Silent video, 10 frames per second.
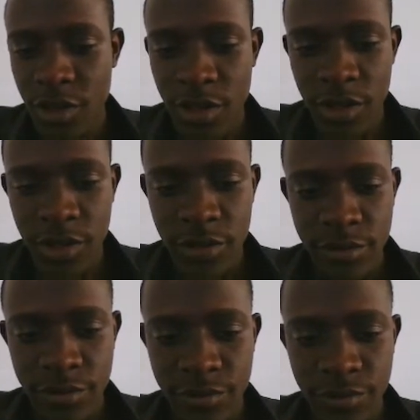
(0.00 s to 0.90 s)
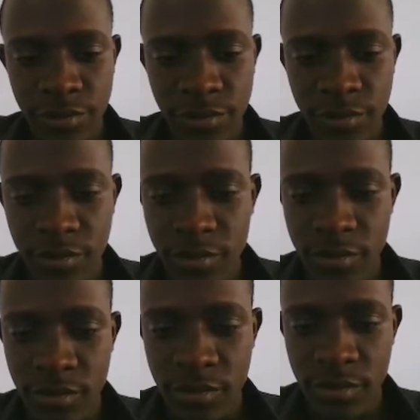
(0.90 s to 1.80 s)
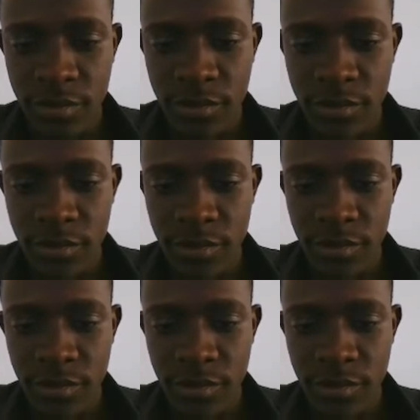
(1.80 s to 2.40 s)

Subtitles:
Nobody speaks.